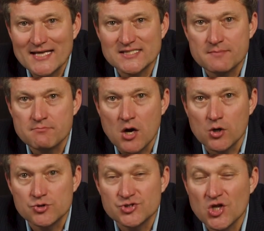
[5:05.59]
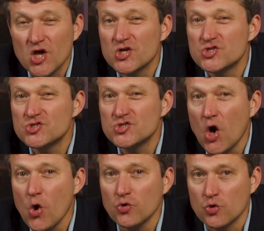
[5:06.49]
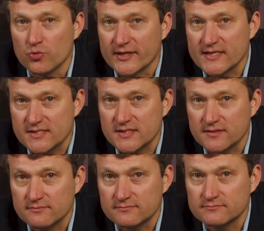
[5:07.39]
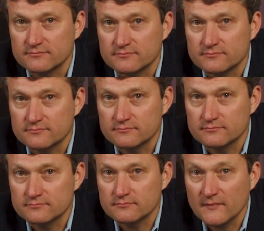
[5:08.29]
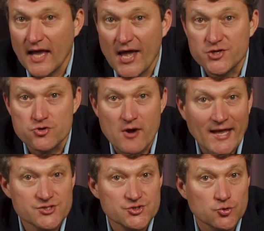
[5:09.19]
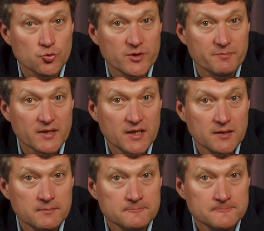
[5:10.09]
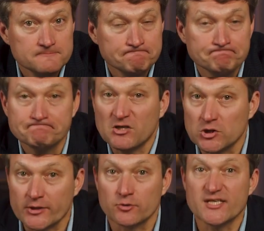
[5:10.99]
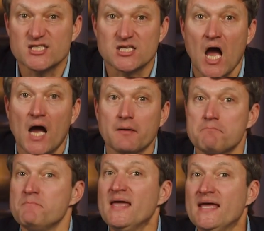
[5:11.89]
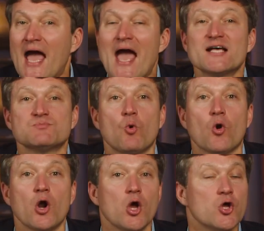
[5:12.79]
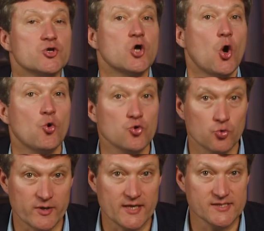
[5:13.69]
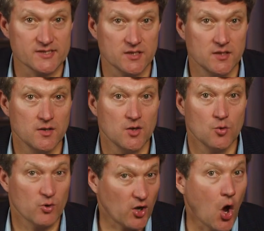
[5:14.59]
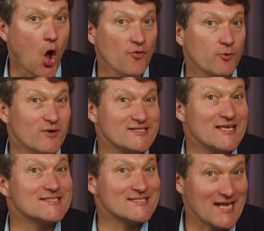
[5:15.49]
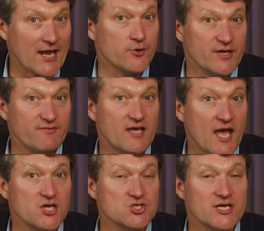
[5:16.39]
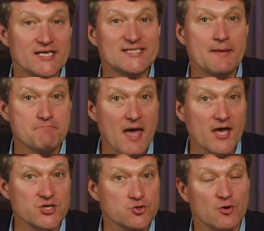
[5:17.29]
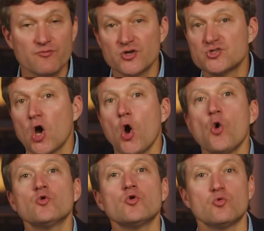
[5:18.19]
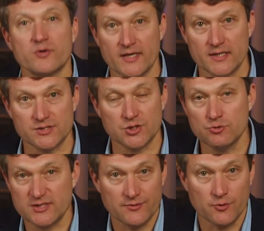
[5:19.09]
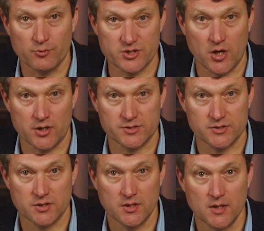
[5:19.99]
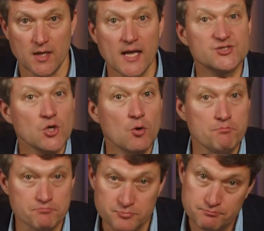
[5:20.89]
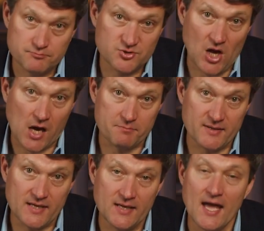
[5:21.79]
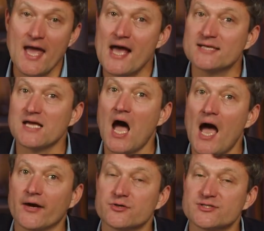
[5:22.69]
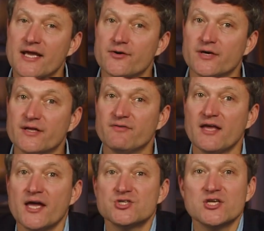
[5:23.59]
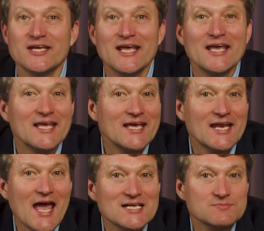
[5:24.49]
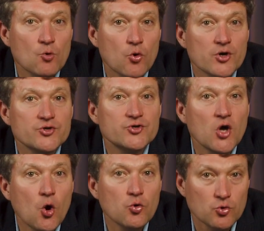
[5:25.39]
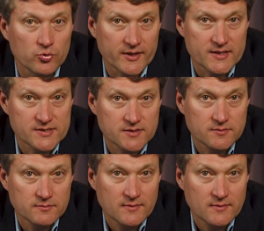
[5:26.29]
has the most total risk? And your answer would be, clearly stock B has more total risk. Recall that we said standard deviation is a measure of the total risk using the returns. And so stock B has a higher standard deviation. It has more total risk.